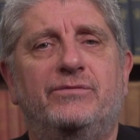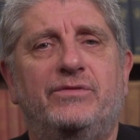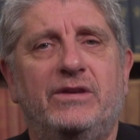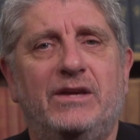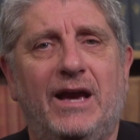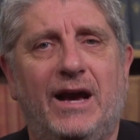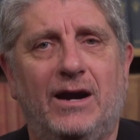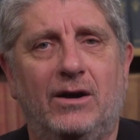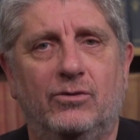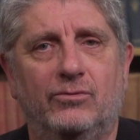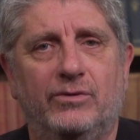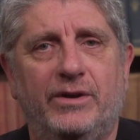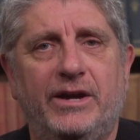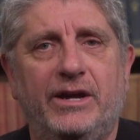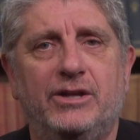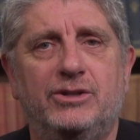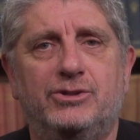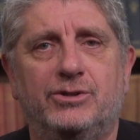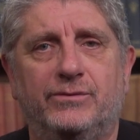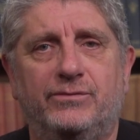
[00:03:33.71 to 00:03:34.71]
of the
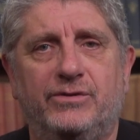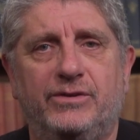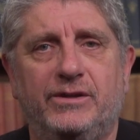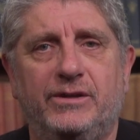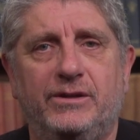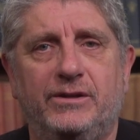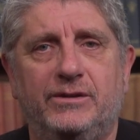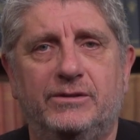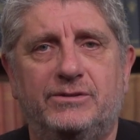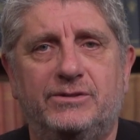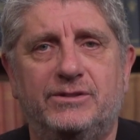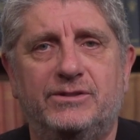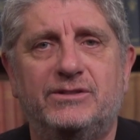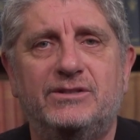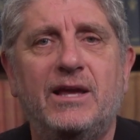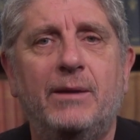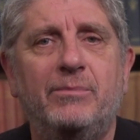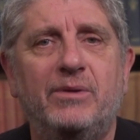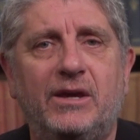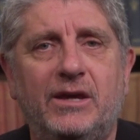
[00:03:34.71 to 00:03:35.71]
outrage of the
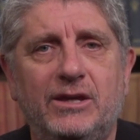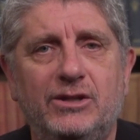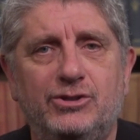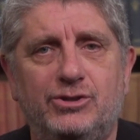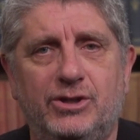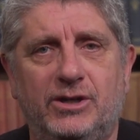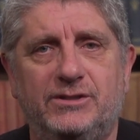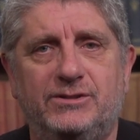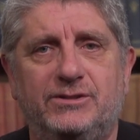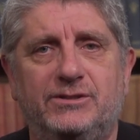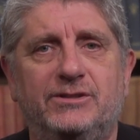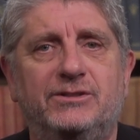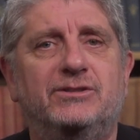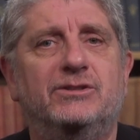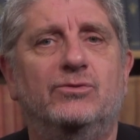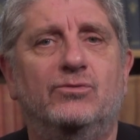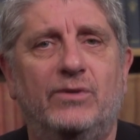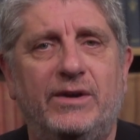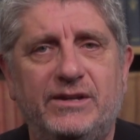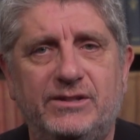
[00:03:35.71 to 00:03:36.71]
systemic injustice
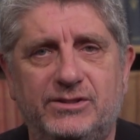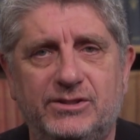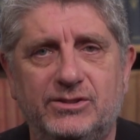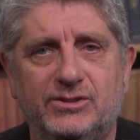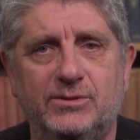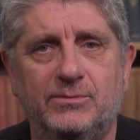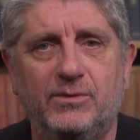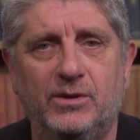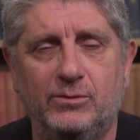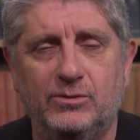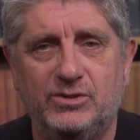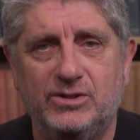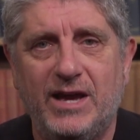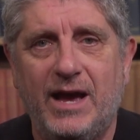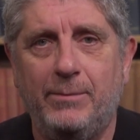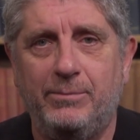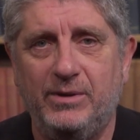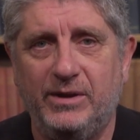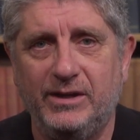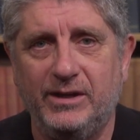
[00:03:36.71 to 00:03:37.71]
and racism that was
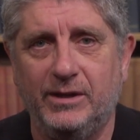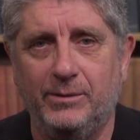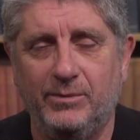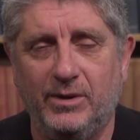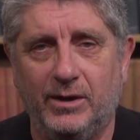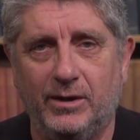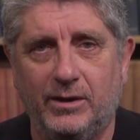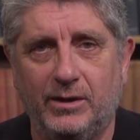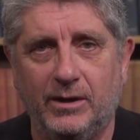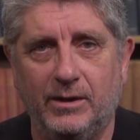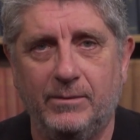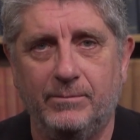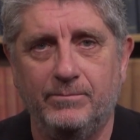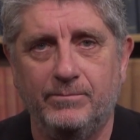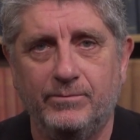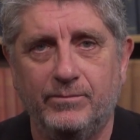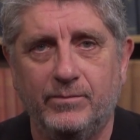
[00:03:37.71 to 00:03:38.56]
happening in America.